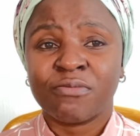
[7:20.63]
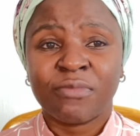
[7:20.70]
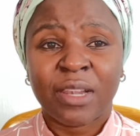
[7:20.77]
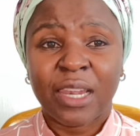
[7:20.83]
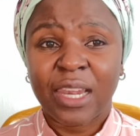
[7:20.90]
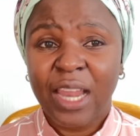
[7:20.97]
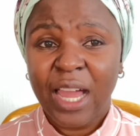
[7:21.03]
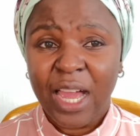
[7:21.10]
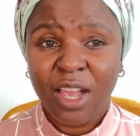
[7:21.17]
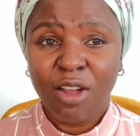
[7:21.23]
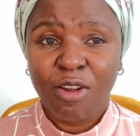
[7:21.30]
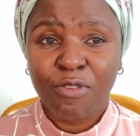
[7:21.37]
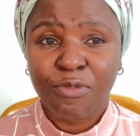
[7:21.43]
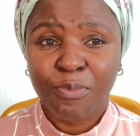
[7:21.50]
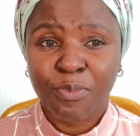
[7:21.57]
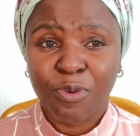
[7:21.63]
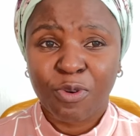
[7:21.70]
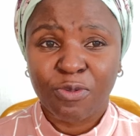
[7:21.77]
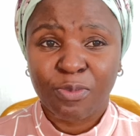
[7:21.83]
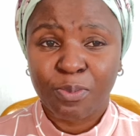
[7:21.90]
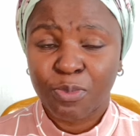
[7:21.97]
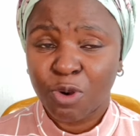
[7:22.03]
lack of
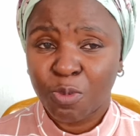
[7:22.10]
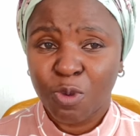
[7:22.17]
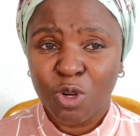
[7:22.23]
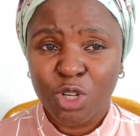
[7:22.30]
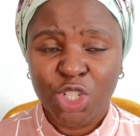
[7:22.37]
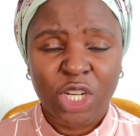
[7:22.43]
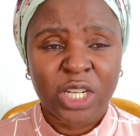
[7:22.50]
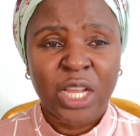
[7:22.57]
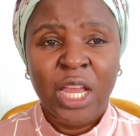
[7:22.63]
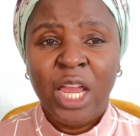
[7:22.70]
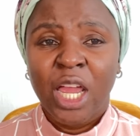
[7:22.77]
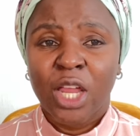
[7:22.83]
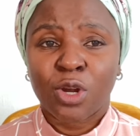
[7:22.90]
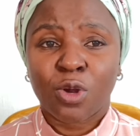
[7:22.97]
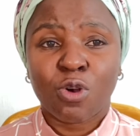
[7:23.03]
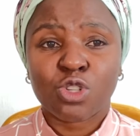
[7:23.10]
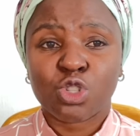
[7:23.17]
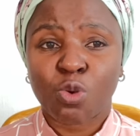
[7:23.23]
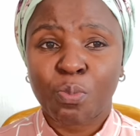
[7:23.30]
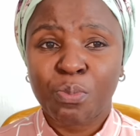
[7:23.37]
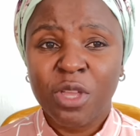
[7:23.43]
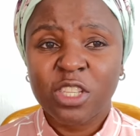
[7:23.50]
promotion, and also
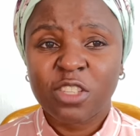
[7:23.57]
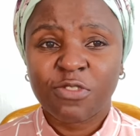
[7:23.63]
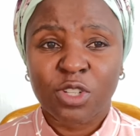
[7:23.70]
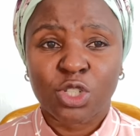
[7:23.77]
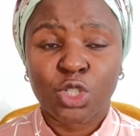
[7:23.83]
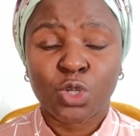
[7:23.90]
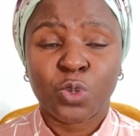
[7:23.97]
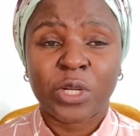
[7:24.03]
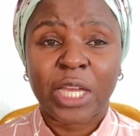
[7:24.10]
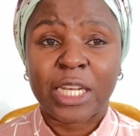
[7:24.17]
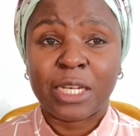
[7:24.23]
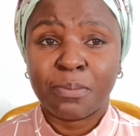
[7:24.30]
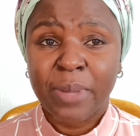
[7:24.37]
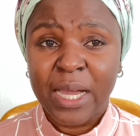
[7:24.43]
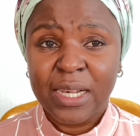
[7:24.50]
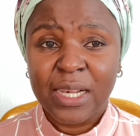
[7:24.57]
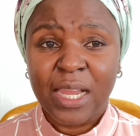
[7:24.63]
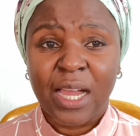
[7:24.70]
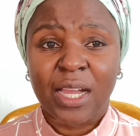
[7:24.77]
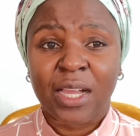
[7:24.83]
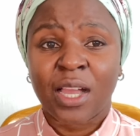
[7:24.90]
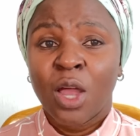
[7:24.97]
misfortune and bad
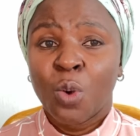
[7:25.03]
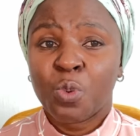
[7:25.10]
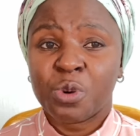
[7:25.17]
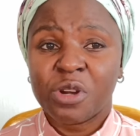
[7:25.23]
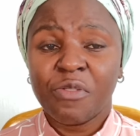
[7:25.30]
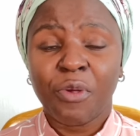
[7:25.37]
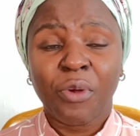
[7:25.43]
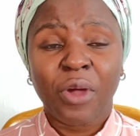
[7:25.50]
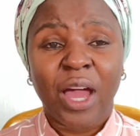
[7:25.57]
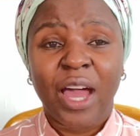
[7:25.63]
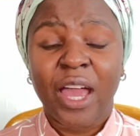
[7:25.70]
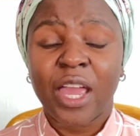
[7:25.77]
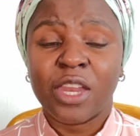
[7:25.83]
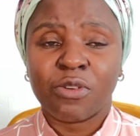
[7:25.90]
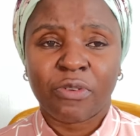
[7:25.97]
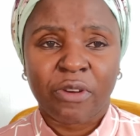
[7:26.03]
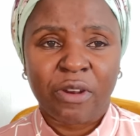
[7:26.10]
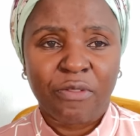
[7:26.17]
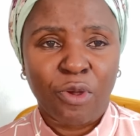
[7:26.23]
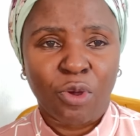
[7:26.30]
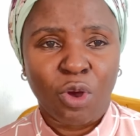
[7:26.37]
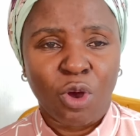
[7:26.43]
luck wherever you are and wherever
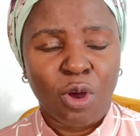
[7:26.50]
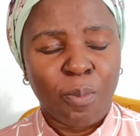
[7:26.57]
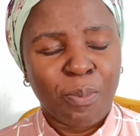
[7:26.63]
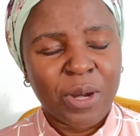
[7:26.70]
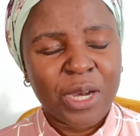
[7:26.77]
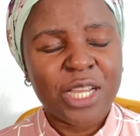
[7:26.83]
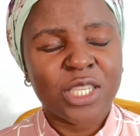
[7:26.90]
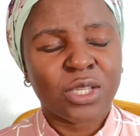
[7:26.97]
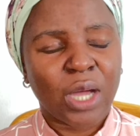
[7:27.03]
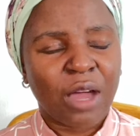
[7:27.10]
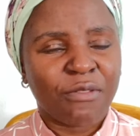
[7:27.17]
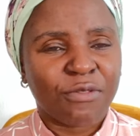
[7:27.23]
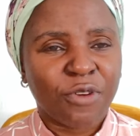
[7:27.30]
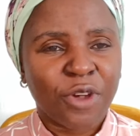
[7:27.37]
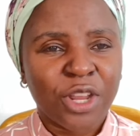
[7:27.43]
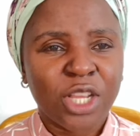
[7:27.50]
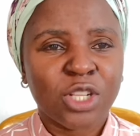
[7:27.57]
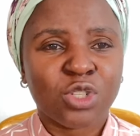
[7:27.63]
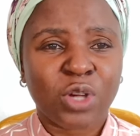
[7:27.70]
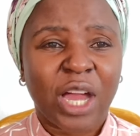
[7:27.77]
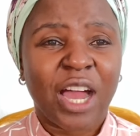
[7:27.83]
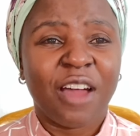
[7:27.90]
you go. Please avoiding
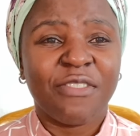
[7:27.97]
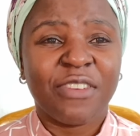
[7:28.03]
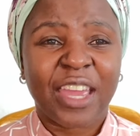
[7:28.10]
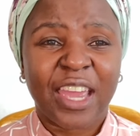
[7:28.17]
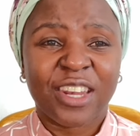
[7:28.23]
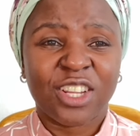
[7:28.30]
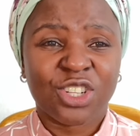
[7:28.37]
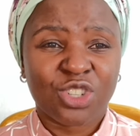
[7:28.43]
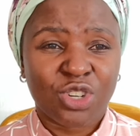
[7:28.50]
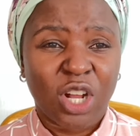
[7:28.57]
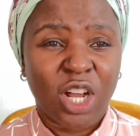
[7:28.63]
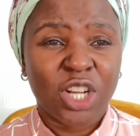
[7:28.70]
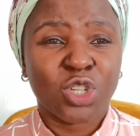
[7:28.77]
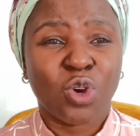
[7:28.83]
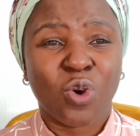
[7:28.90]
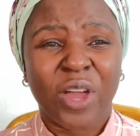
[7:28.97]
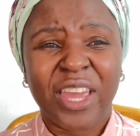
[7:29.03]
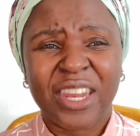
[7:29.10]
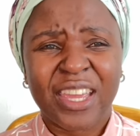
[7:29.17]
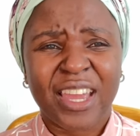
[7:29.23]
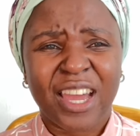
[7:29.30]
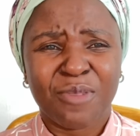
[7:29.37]
to having any trash or
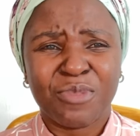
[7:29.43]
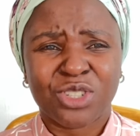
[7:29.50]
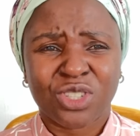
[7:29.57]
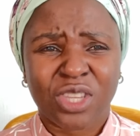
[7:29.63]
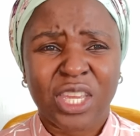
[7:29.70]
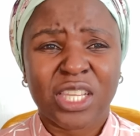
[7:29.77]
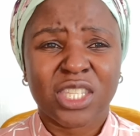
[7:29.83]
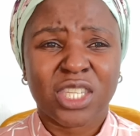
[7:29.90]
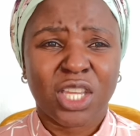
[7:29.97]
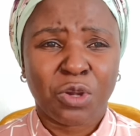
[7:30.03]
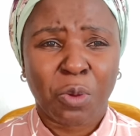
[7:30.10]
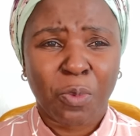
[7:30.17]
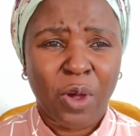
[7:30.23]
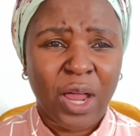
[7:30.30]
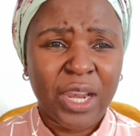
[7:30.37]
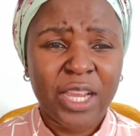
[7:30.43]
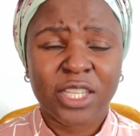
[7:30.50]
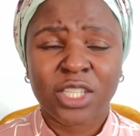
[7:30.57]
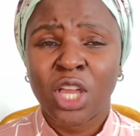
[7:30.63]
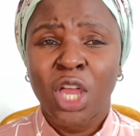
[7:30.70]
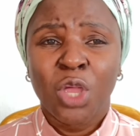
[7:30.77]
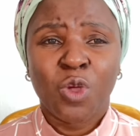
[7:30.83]
any garbage things in your wallet,
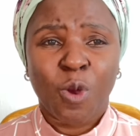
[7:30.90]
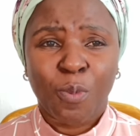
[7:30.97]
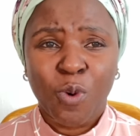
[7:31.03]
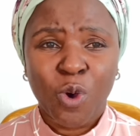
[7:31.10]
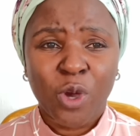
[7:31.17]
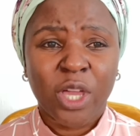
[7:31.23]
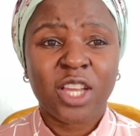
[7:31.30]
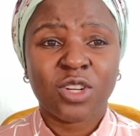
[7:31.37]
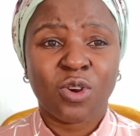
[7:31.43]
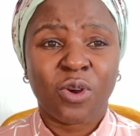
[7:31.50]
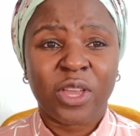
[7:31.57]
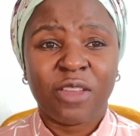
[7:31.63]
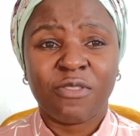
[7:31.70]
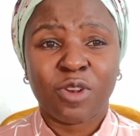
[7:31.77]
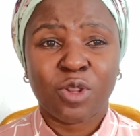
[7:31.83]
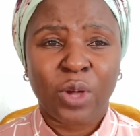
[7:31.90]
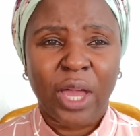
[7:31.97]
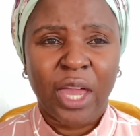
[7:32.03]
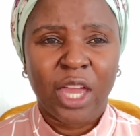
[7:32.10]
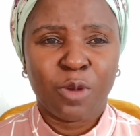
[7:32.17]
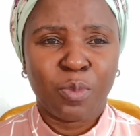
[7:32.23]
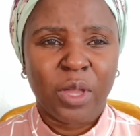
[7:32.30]
your pocket, or even your
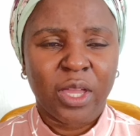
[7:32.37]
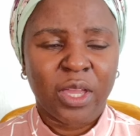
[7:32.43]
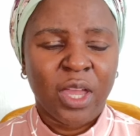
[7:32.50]
handbag.